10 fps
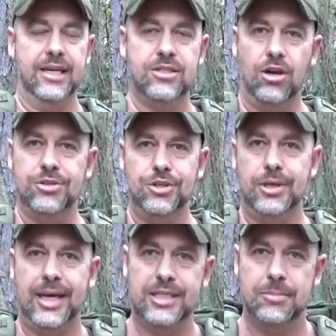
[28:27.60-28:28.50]
to talk to you
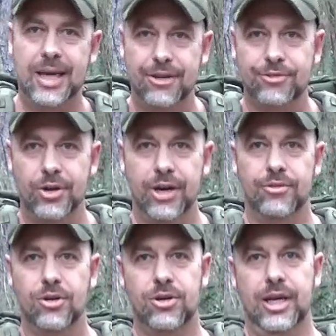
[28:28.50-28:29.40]
guys about it
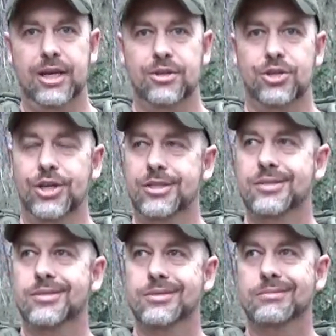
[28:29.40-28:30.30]
forever and
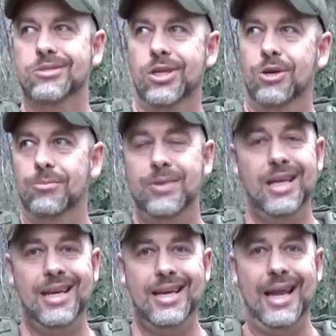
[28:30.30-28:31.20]
couldn't. So
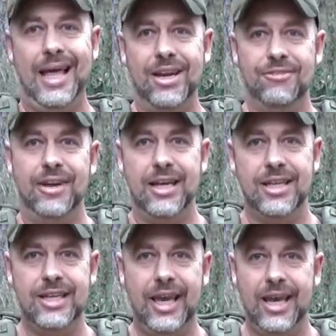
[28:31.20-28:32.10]
now that I
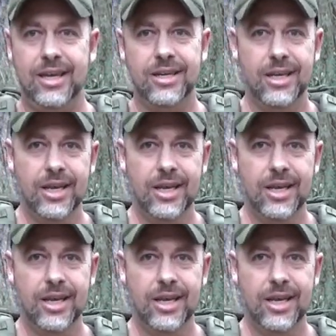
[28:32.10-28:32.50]
finally can,